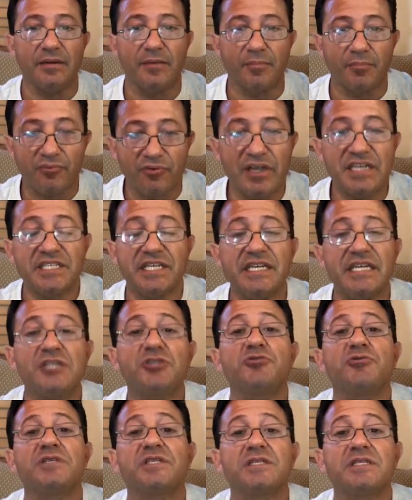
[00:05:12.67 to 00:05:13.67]
present
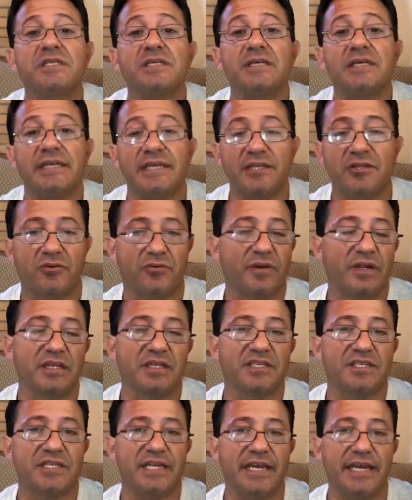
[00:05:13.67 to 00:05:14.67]
interest in the real
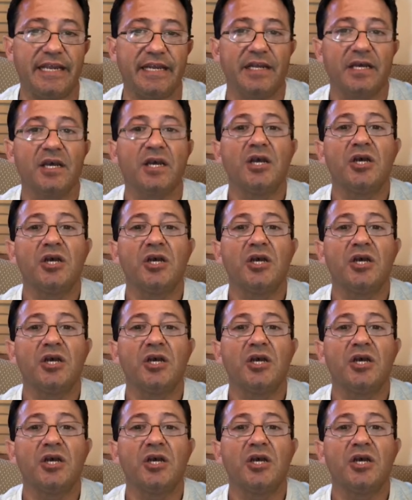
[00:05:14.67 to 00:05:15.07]
estate